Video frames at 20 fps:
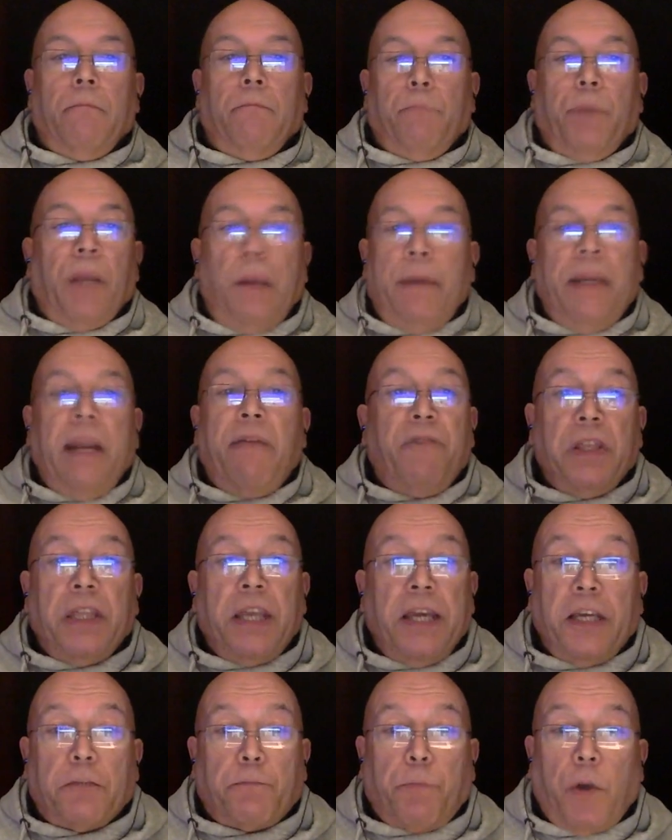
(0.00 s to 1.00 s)
But I mean,
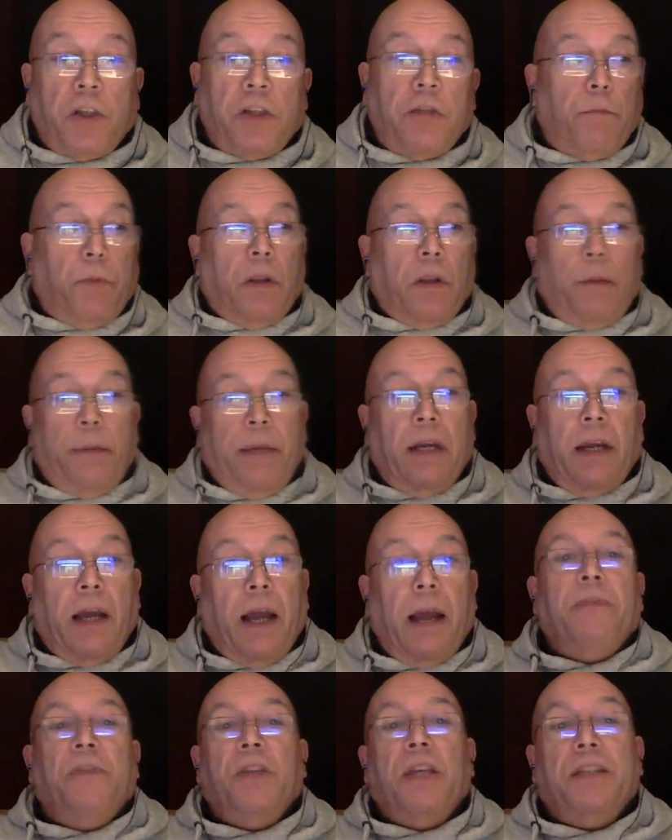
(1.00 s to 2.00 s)
everything is possible. I mean,
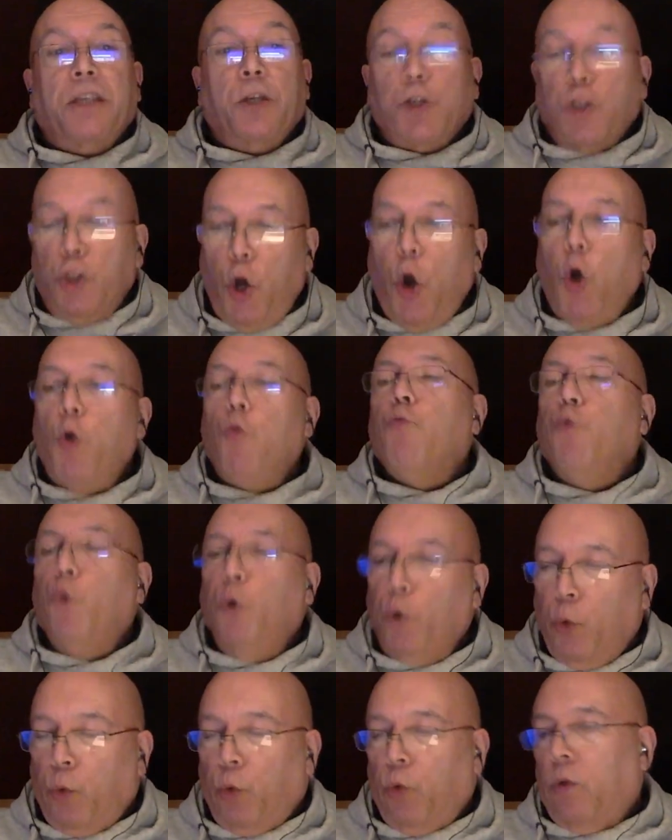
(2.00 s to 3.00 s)
I, there's no
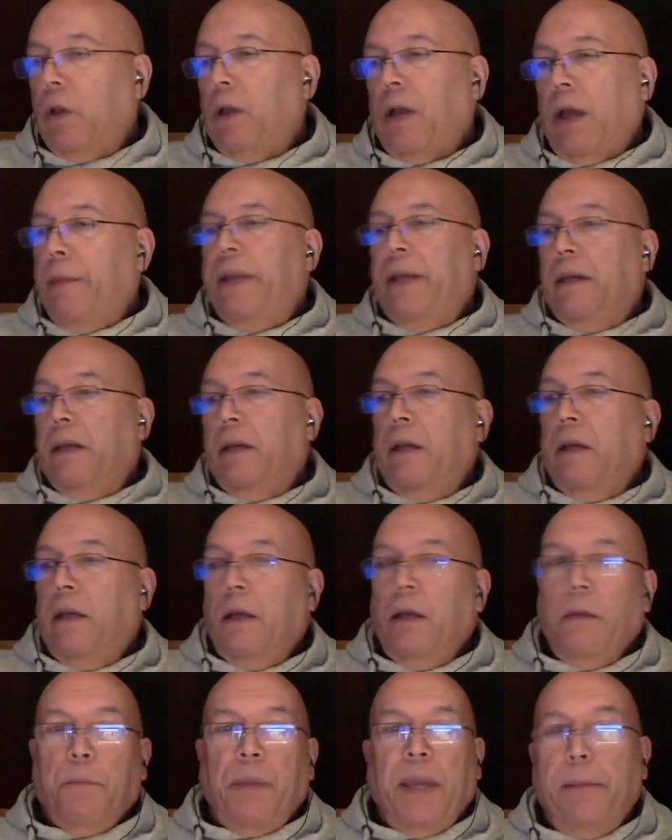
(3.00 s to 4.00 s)
rule. I mean,
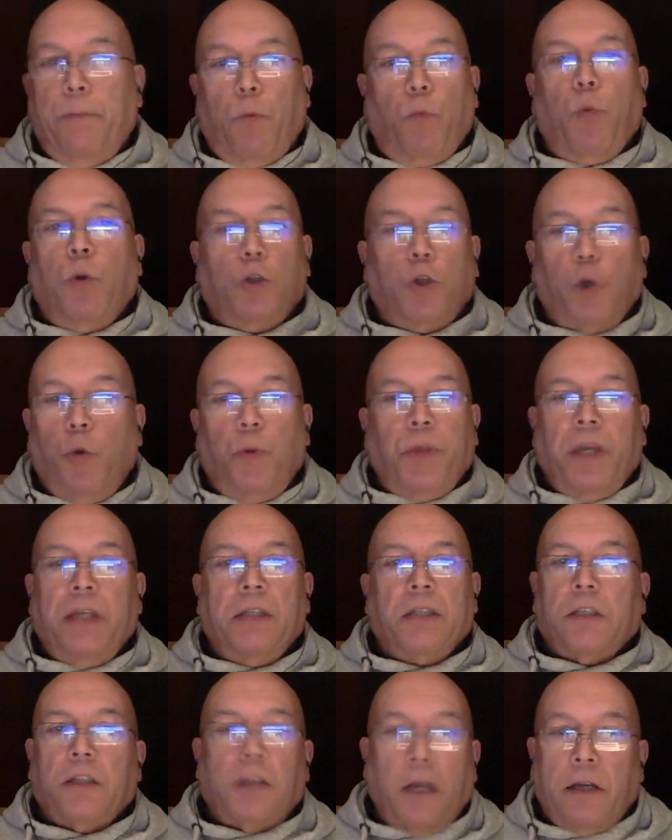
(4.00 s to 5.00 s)
people will do
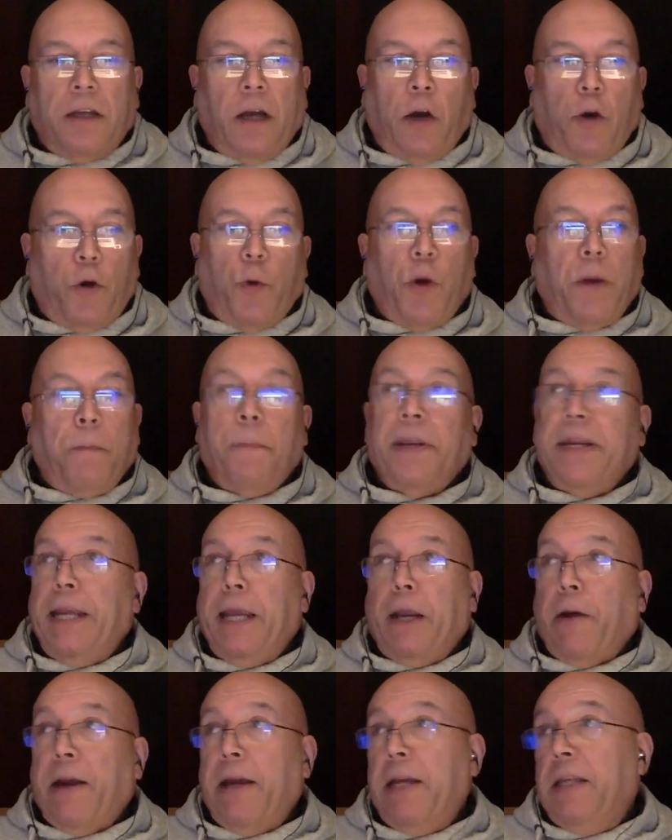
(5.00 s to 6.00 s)
things uh,
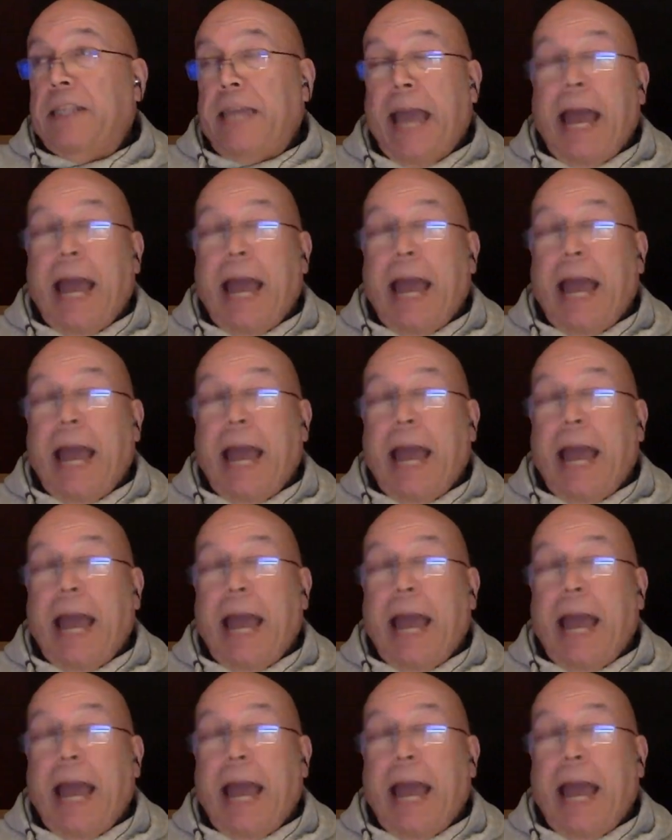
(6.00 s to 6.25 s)
completely crazy.